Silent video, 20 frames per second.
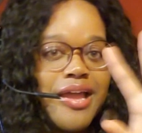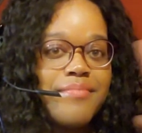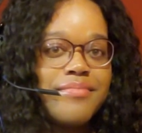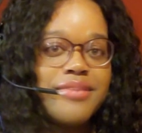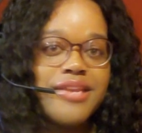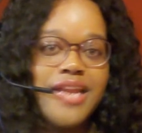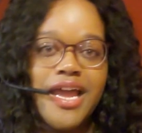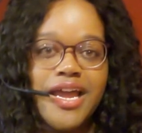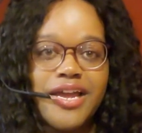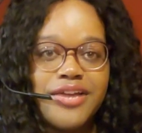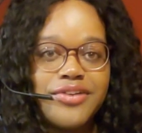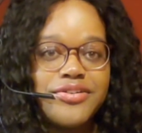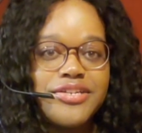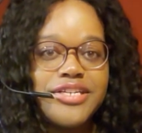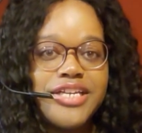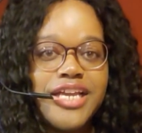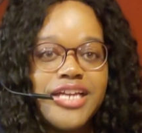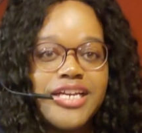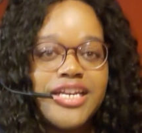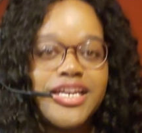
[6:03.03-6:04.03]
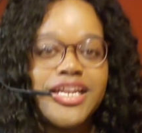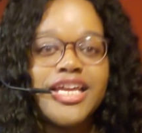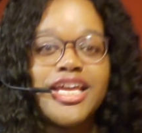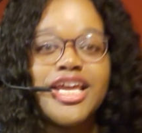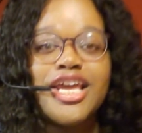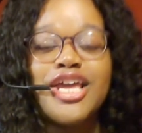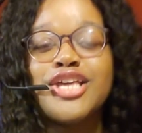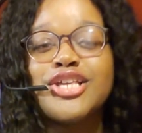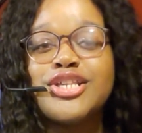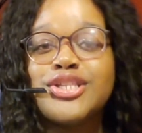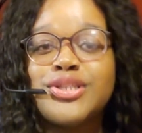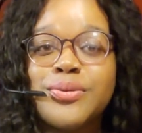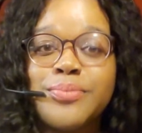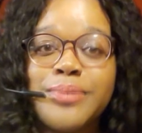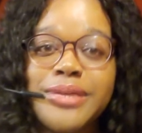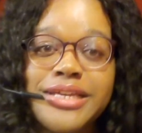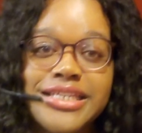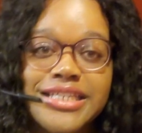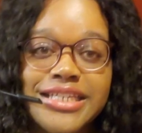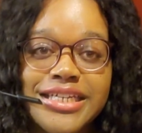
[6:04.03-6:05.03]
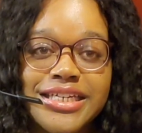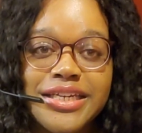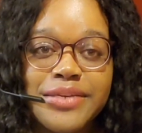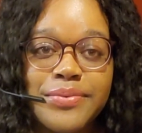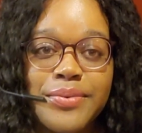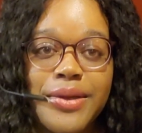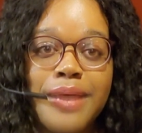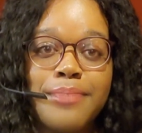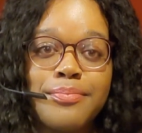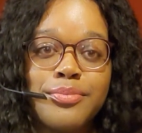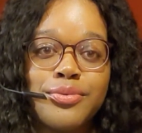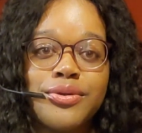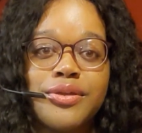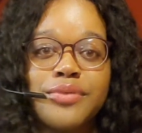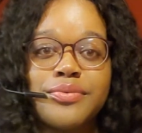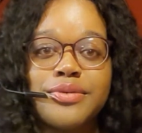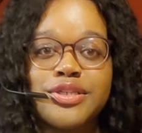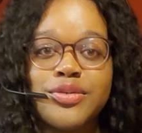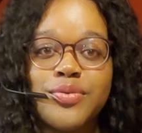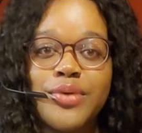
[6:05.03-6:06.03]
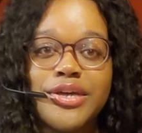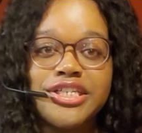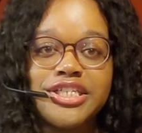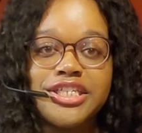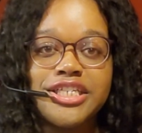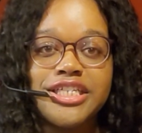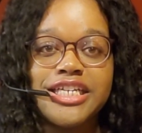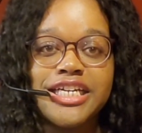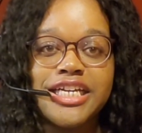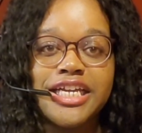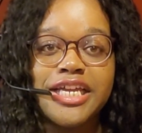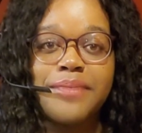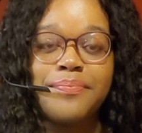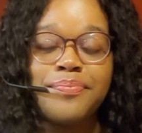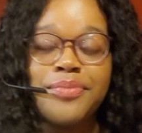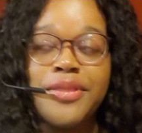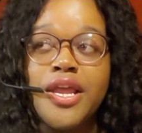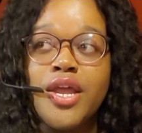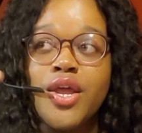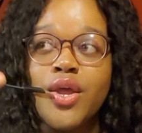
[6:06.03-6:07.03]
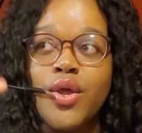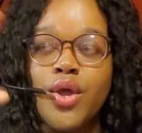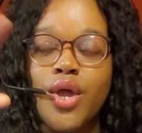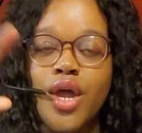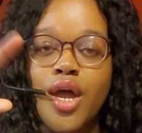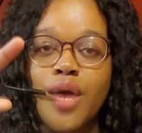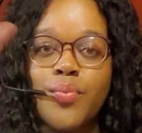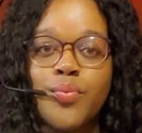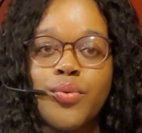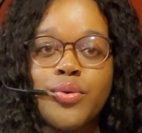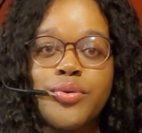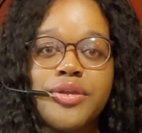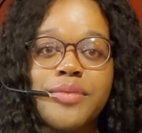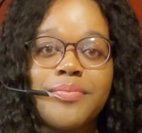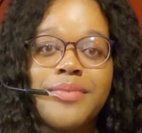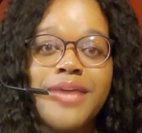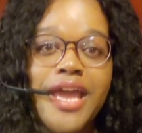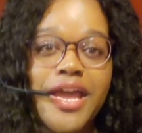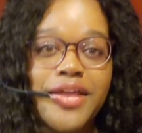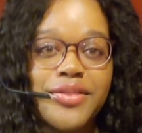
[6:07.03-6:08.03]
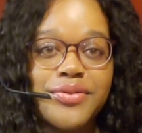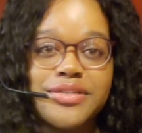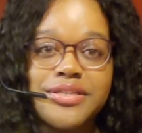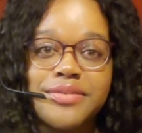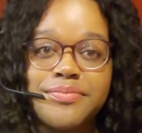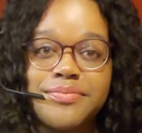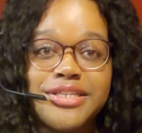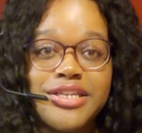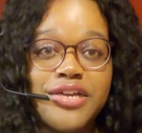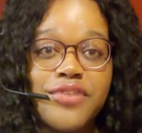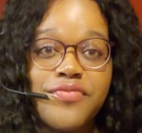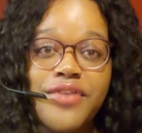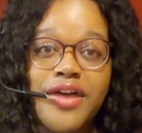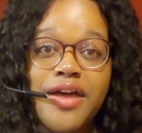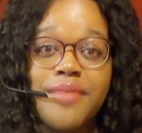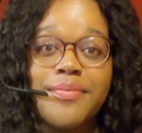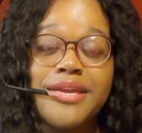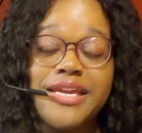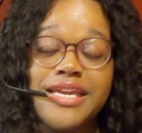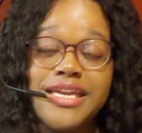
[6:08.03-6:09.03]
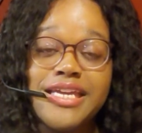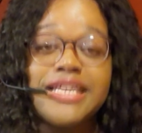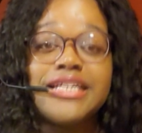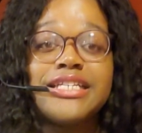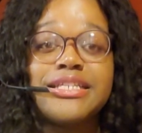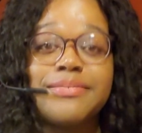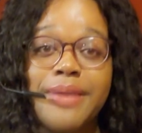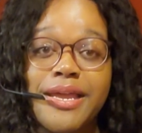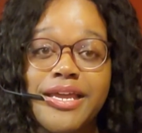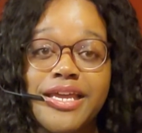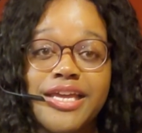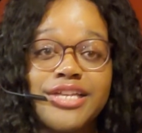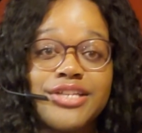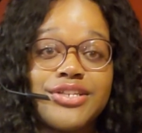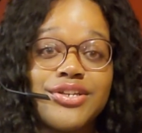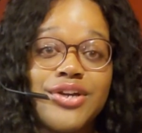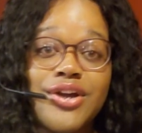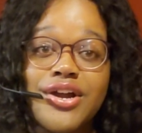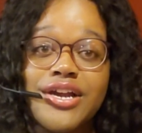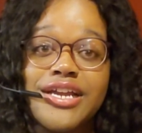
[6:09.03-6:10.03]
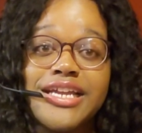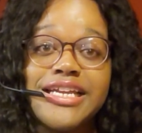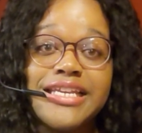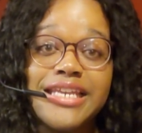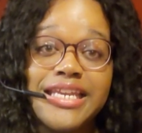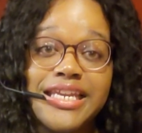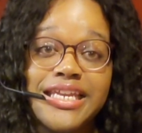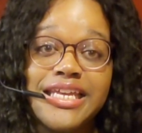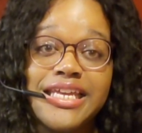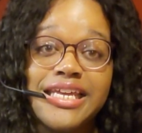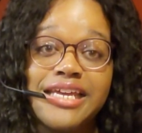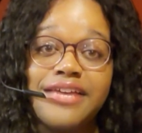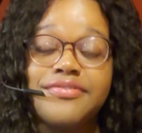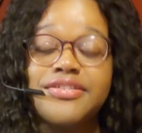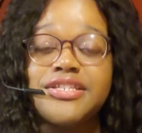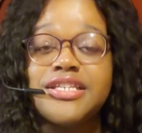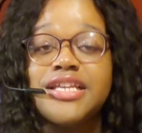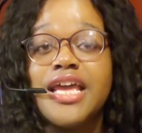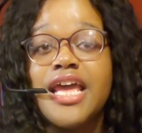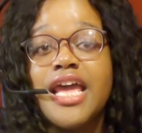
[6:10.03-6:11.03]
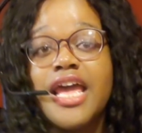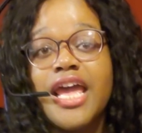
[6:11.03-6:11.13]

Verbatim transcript: I'm not understanding it. So basically, while Mula was questioning him, um, William gathers himself up and he gets back in his car and he leaves.